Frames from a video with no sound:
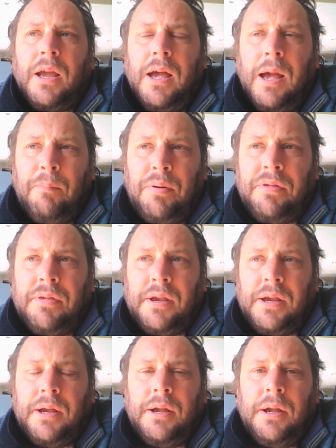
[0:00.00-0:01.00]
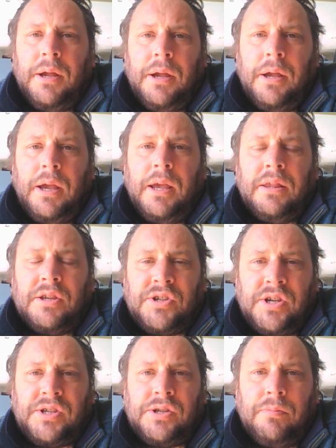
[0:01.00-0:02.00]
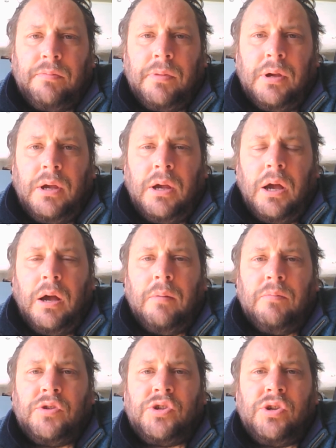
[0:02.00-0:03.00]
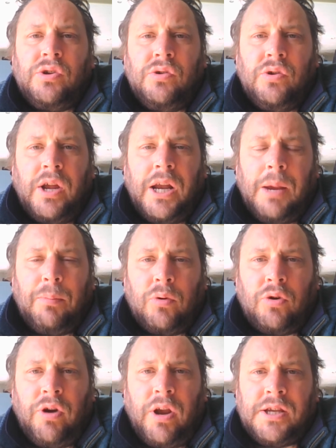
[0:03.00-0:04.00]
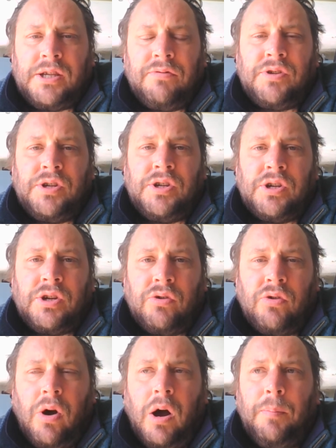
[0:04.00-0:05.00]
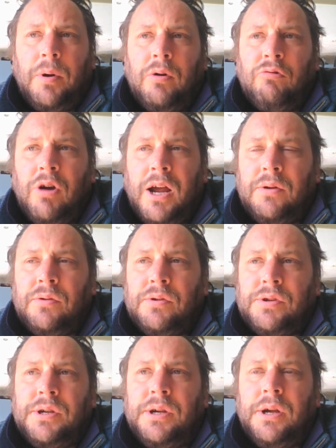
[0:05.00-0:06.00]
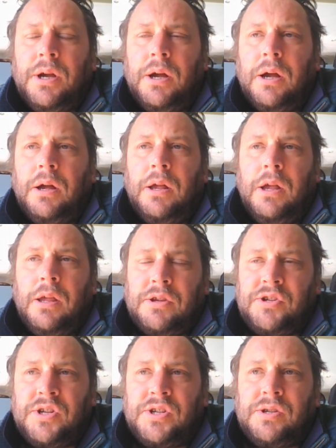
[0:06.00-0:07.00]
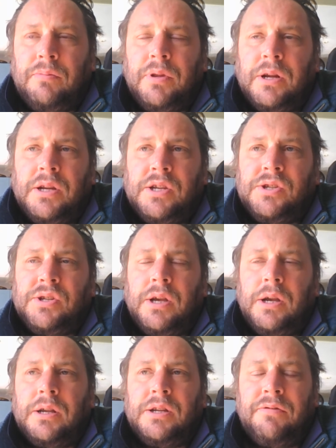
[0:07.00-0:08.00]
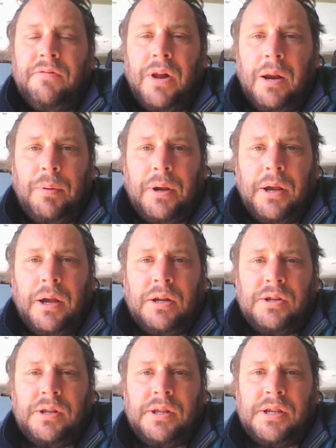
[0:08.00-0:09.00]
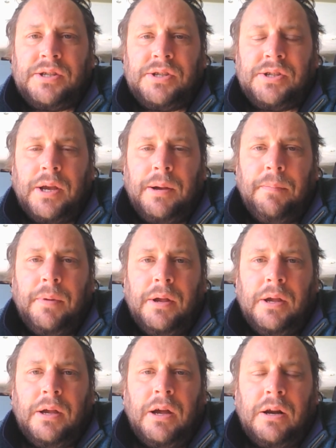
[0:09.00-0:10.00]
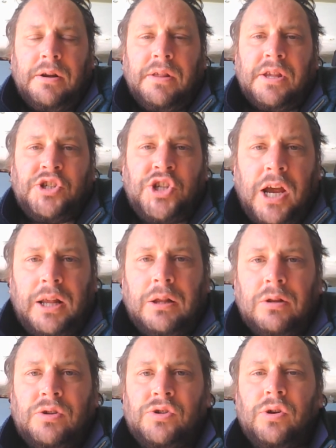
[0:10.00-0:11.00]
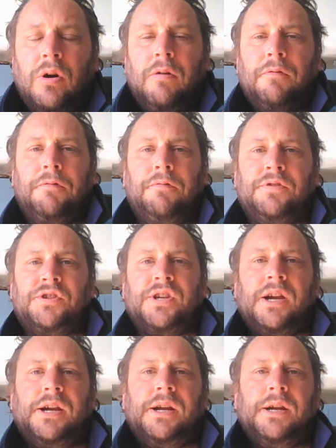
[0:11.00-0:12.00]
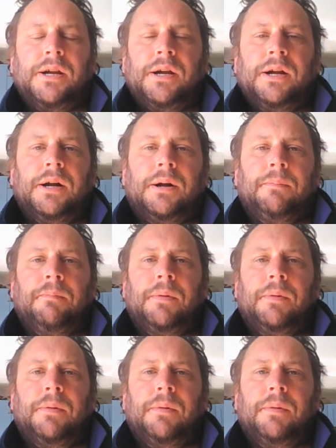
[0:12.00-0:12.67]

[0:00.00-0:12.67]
empathy in the system to enable creativity to grow up around the system that is developing under this under the chattels of, say, a